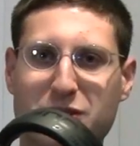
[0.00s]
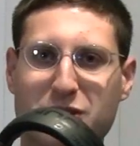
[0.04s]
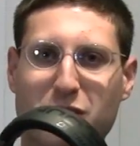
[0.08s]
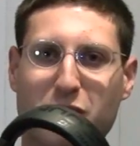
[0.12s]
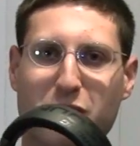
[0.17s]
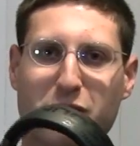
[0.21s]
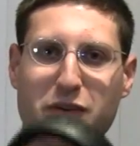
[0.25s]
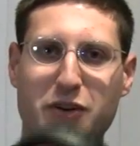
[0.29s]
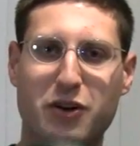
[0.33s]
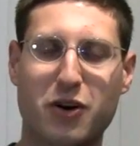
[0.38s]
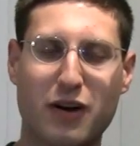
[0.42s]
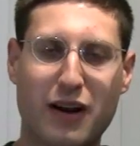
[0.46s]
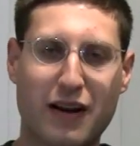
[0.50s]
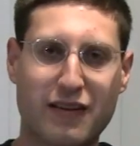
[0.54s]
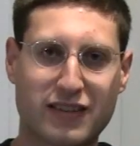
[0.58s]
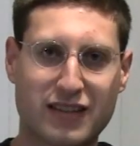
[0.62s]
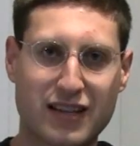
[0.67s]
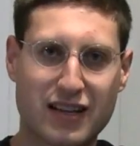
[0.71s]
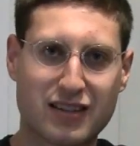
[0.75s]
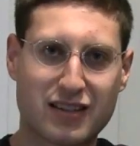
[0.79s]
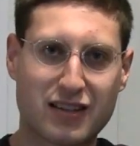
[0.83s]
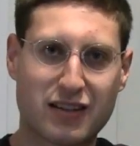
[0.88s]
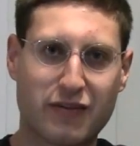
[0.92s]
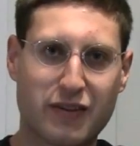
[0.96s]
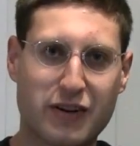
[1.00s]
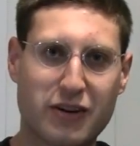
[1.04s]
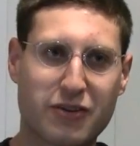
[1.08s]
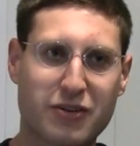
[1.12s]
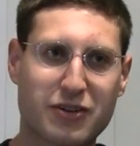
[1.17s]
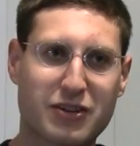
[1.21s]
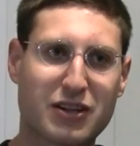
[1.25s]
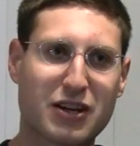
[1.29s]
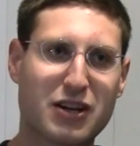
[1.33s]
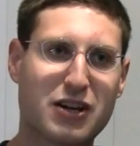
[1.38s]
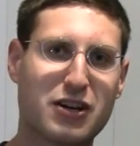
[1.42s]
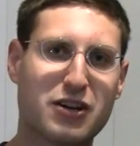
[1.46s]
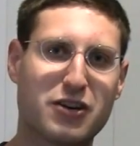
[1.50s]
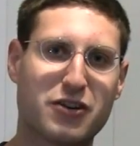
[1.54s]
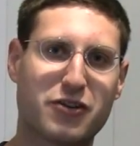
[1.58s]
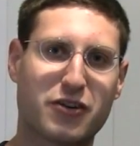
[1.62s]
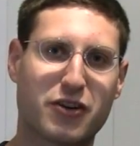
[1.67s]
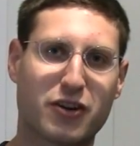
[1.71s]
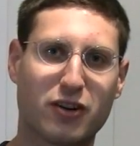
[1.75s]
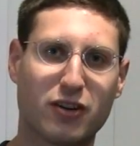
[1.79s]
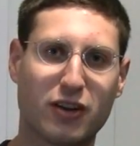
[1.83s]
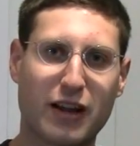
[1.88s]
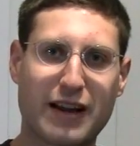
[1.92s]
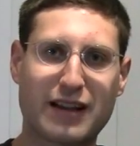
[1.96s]
So if you don't have sensitive ears, you're
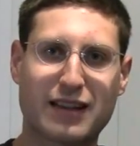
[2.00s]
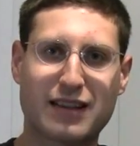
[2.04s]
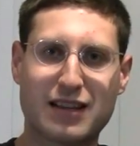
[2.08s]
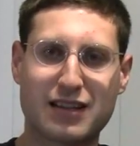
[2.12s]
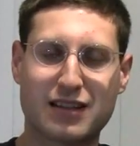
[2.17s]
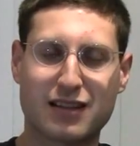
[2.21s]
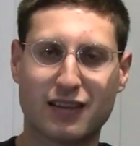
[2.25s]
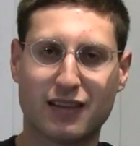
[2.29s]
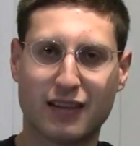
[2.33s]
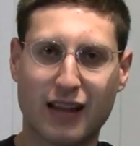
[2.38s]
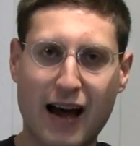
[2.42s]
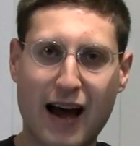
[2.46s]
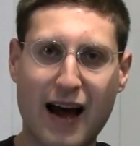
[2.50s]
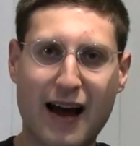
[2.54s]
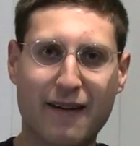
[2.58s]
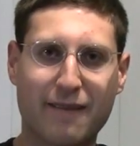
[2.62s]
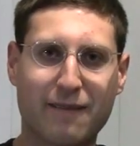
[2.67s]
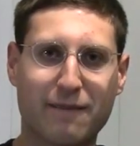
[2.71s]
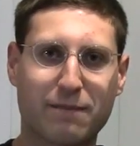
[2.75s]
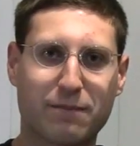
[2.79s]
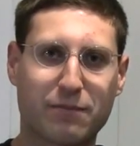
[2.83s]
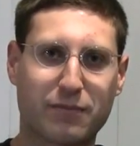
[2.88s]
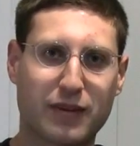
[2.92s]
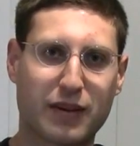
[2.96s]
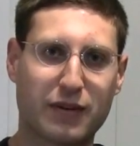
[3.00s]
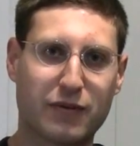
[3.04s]
going to like these a lot.